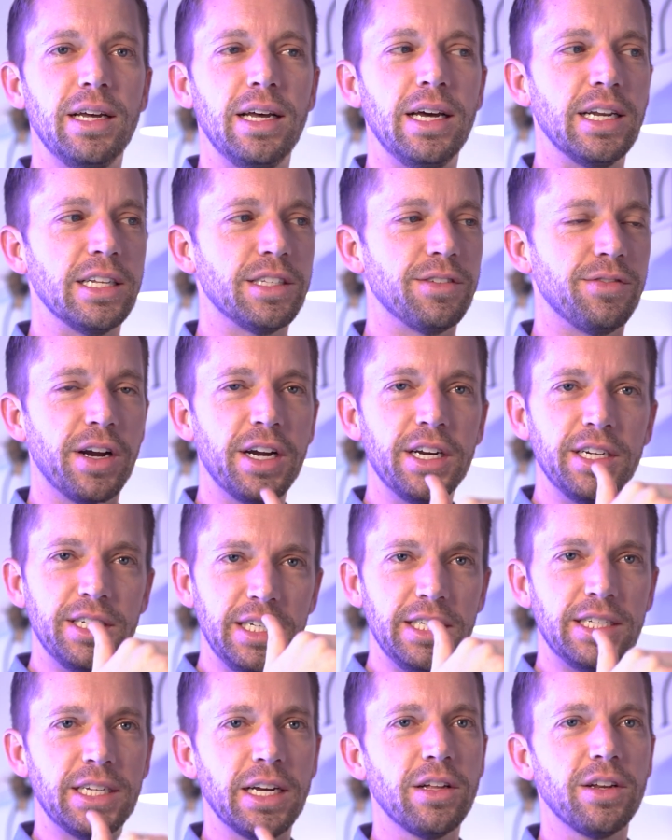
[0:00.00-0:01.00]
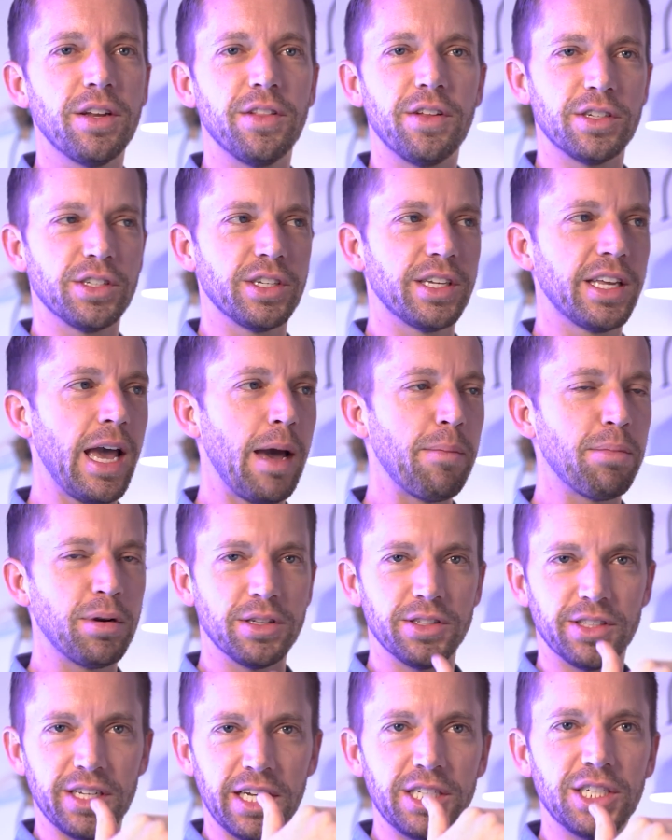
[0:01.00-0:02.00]
And it's very detailed, and there's a
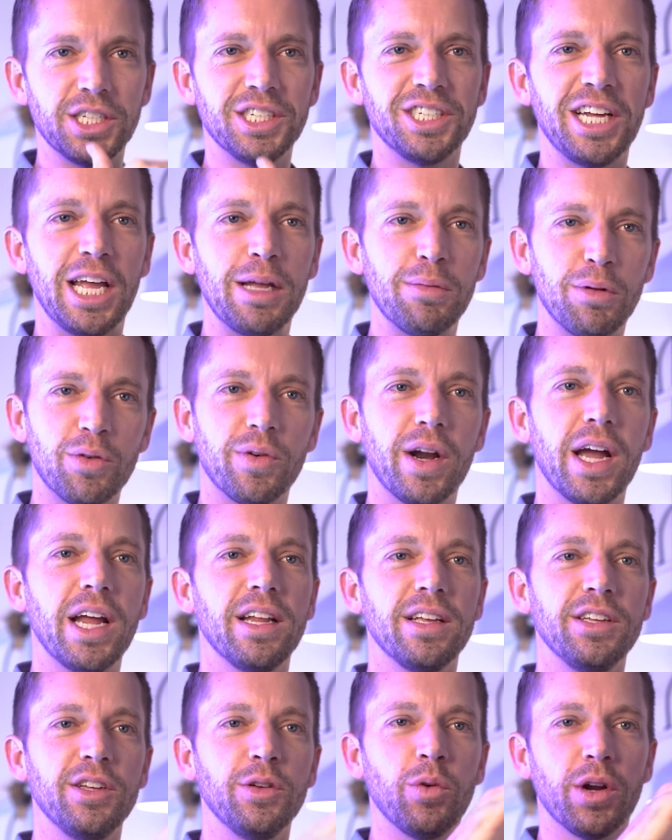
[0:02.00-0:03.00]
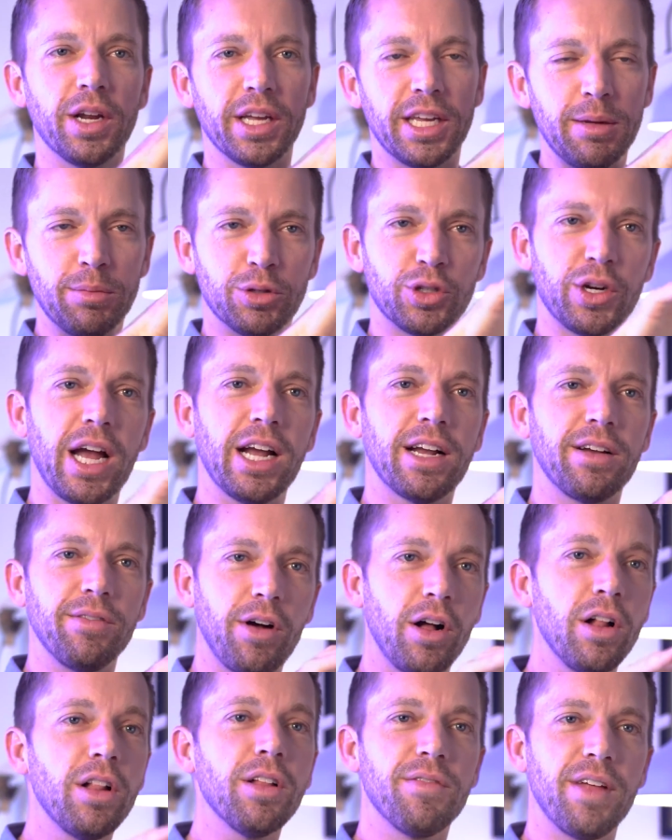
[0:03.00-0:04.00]
capitalization table, right? That you want to keep track of
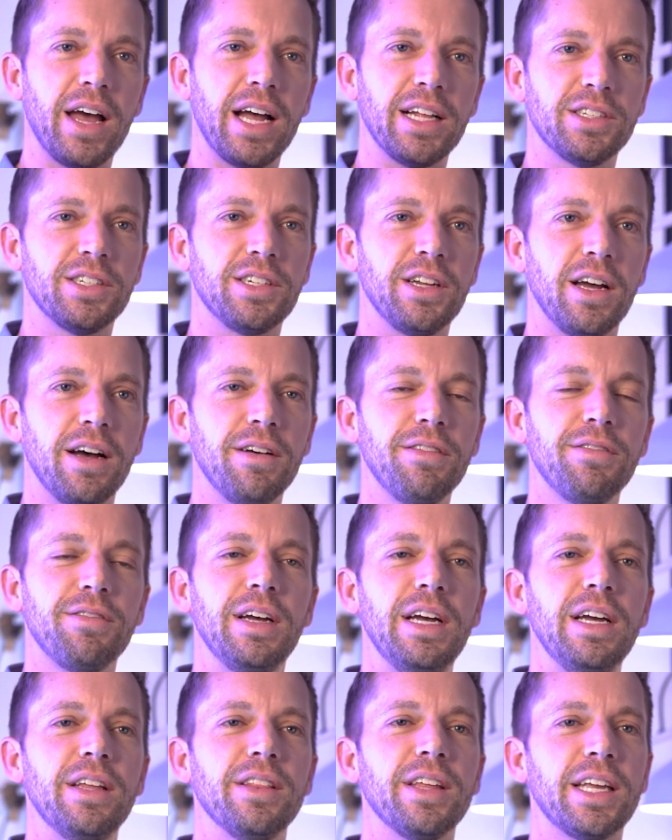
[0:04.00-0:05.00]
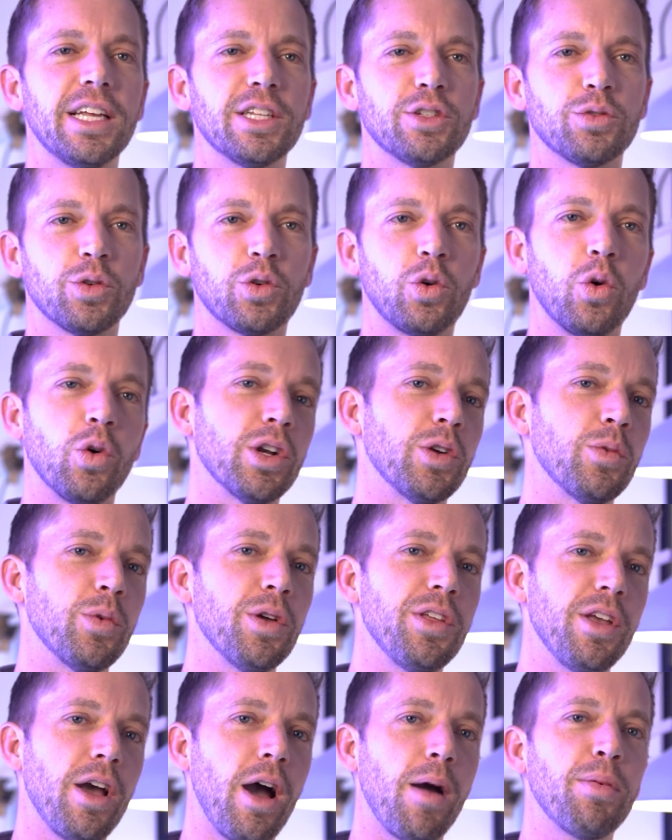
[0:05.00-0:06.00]
all of that stuff that gets recorded
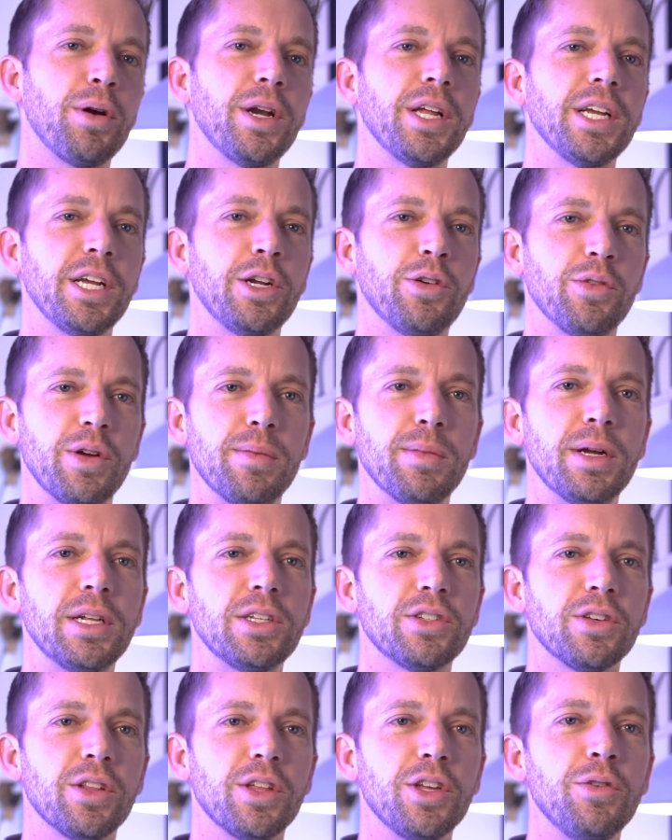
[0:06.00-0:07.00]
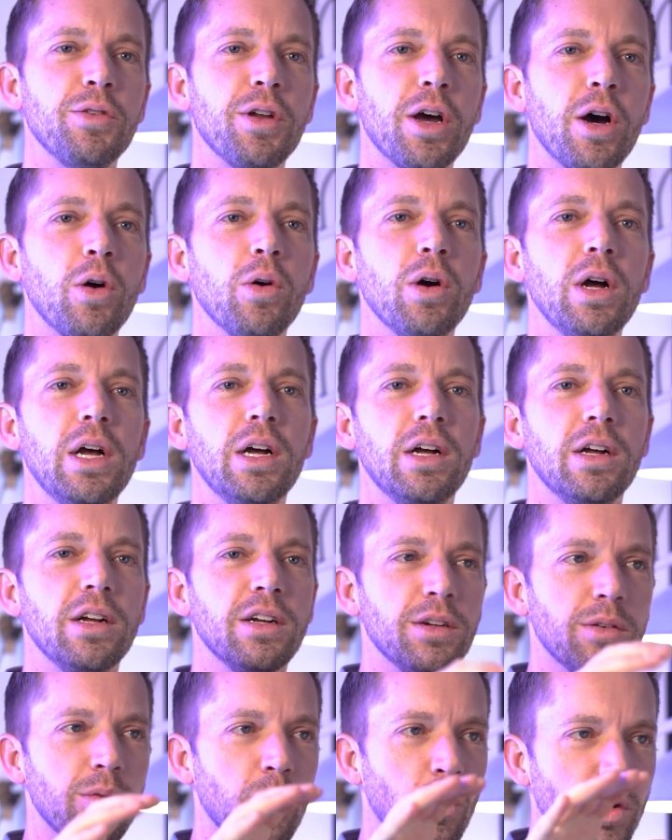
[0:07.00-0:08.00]
with the operating agreement, so that you know
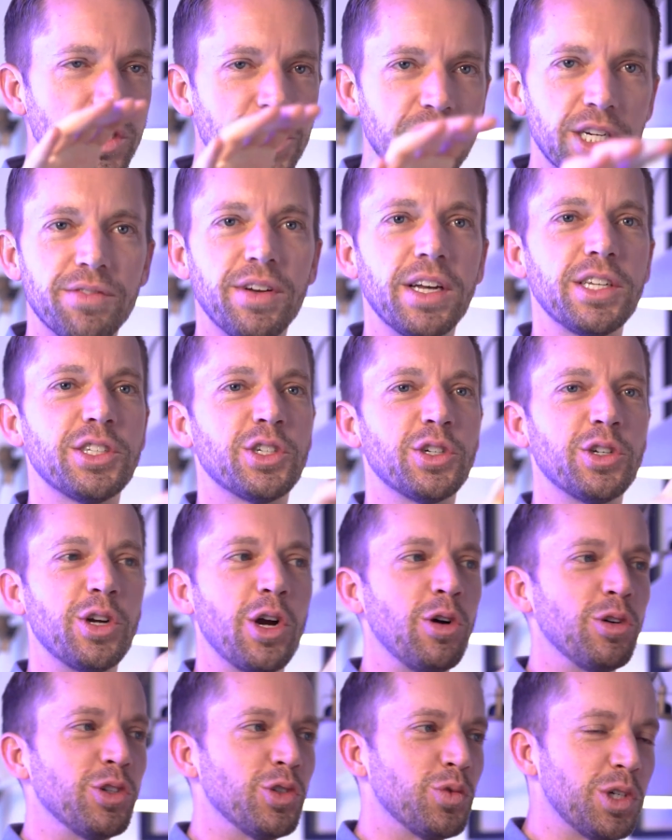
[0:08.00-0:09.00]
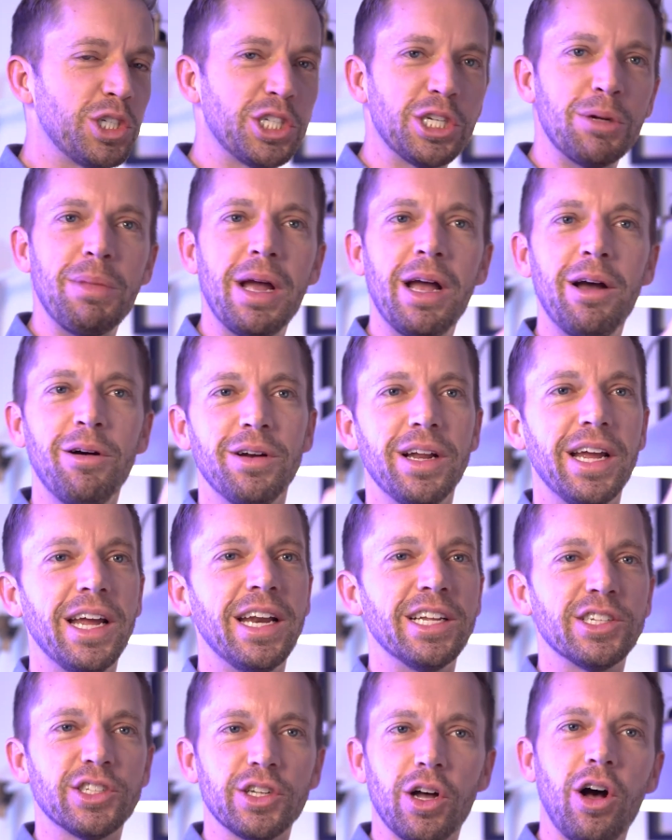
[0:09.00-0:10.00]
which investor owns which amount,
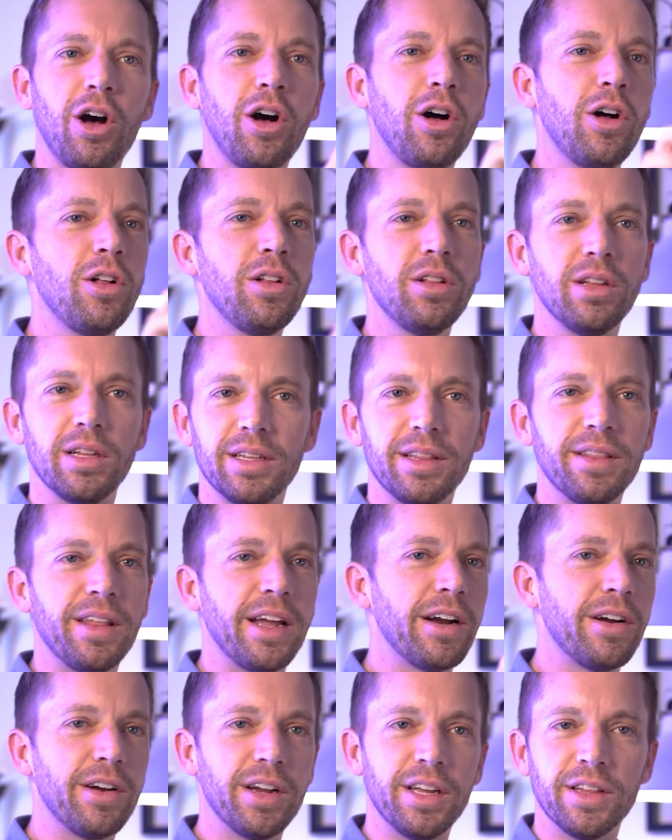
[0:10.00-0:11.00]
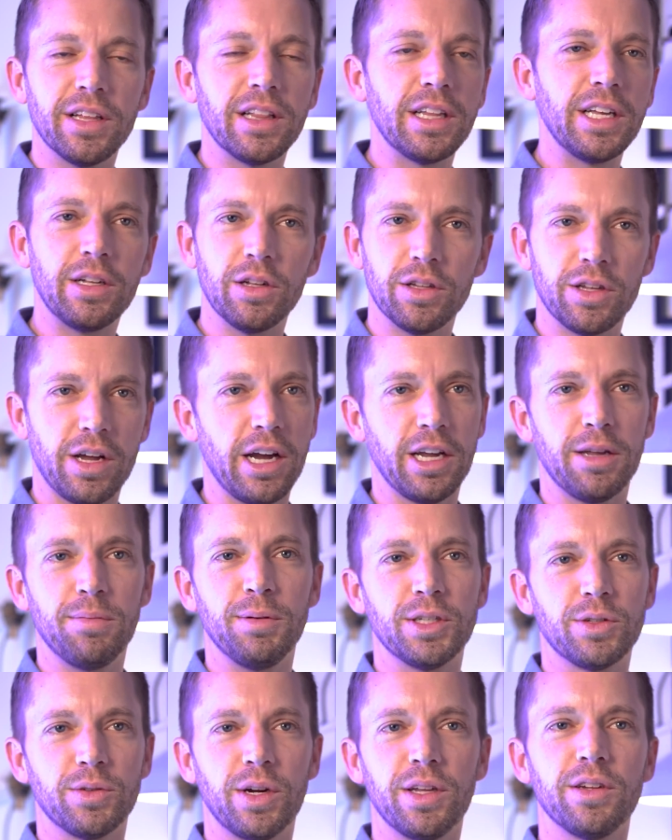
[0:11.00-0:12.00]
and it's all there in the legal
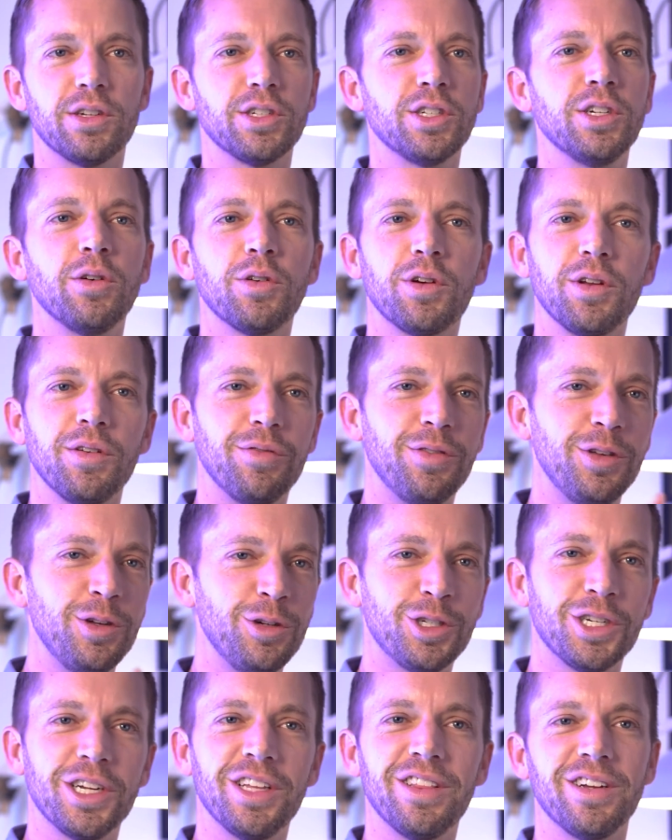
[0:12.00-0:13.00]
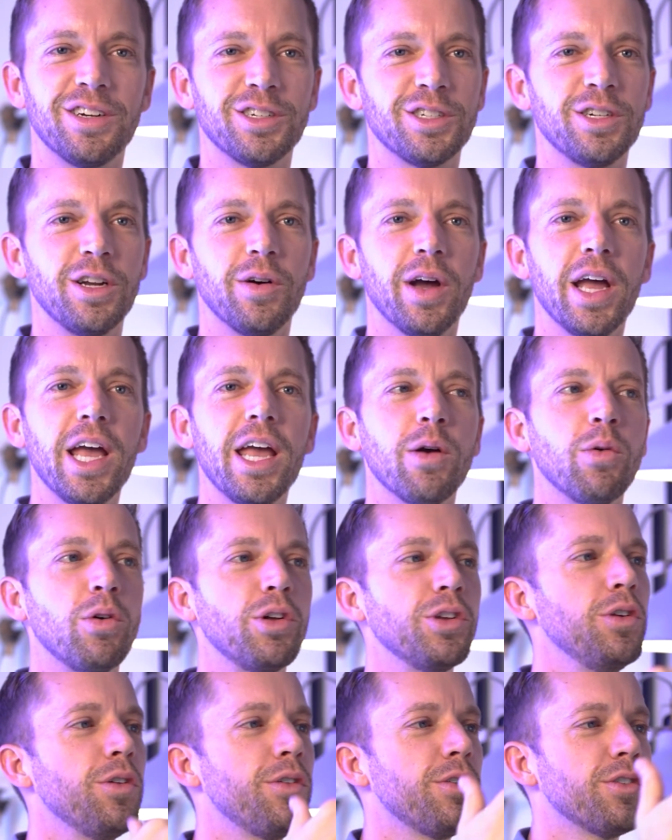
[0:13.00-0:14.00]
documents, right? There's no confusion. There's no, hey,
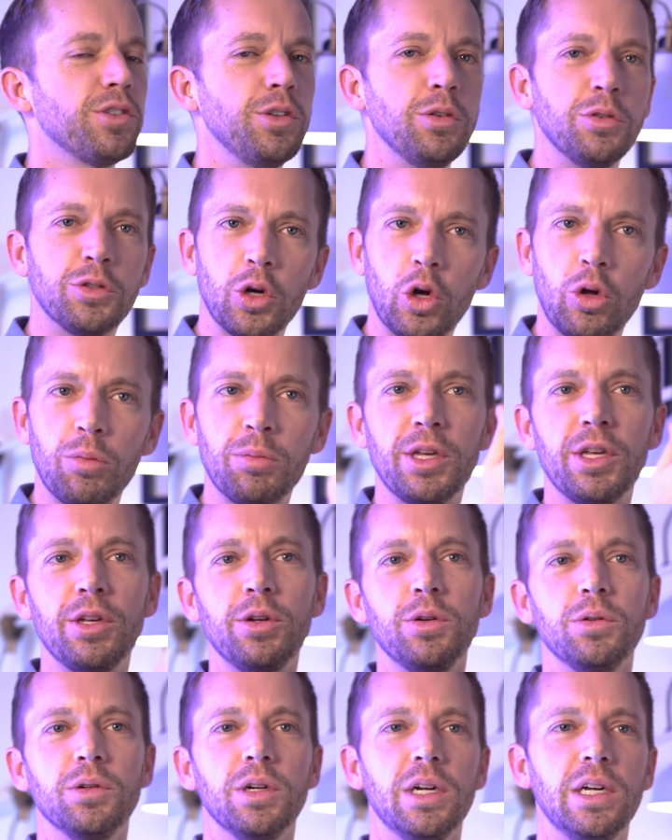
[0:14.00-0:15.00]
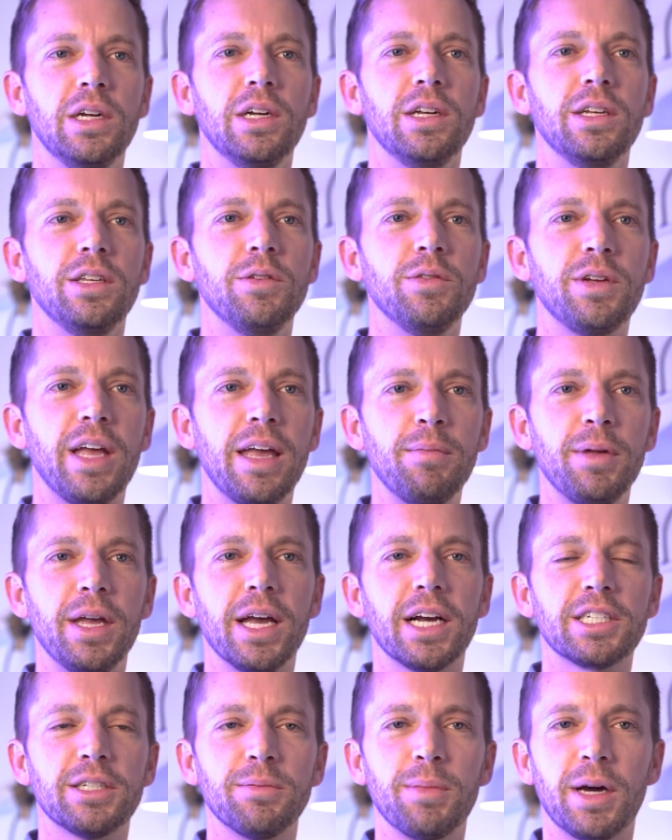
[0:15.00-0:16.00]
well, you told me you gave me
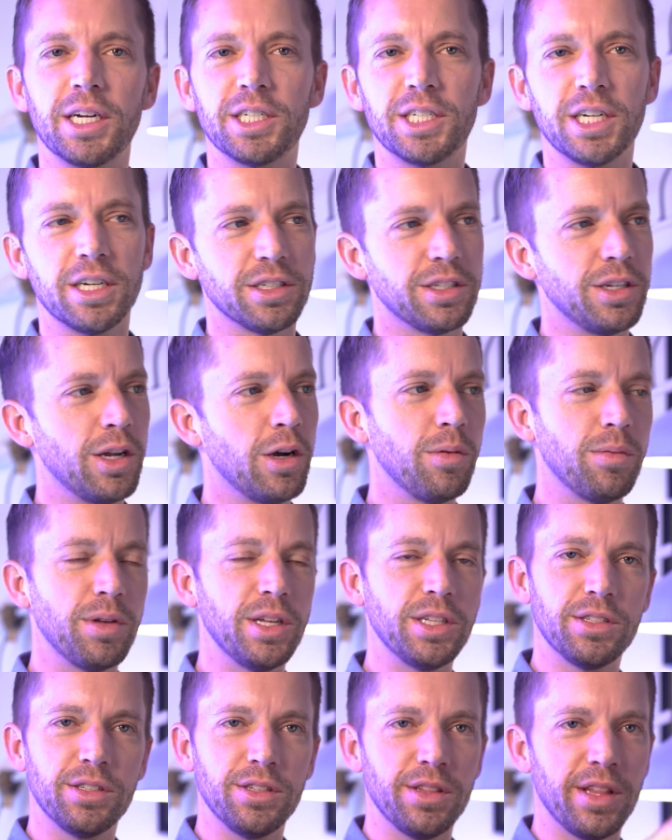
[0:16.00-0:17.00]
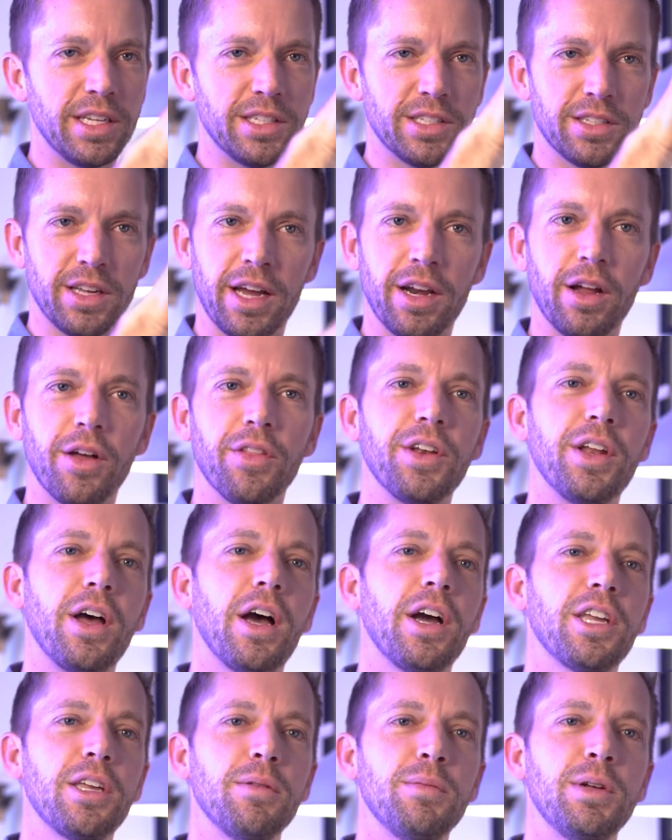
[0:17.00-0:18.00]
X amount of shares. No, they signed all the
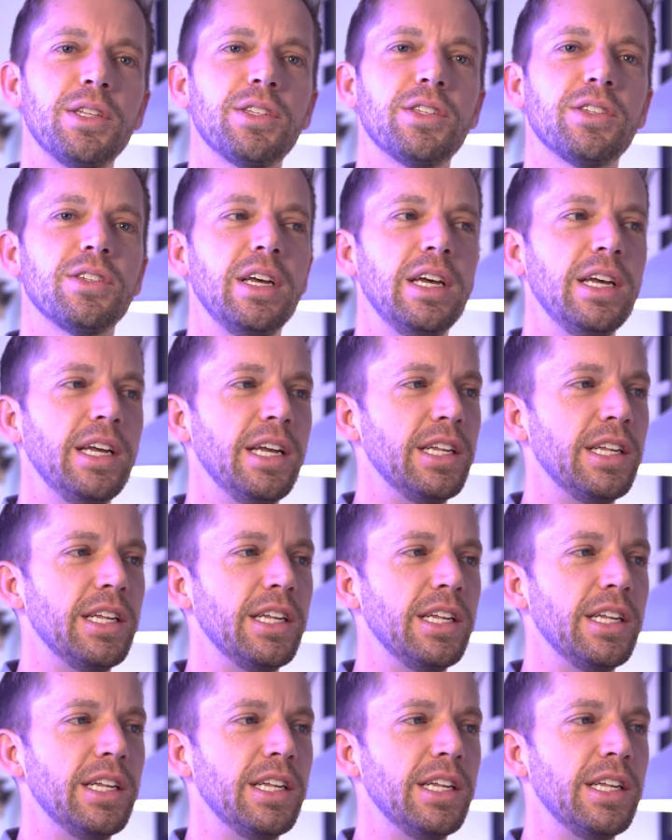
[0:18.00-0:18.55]
documents.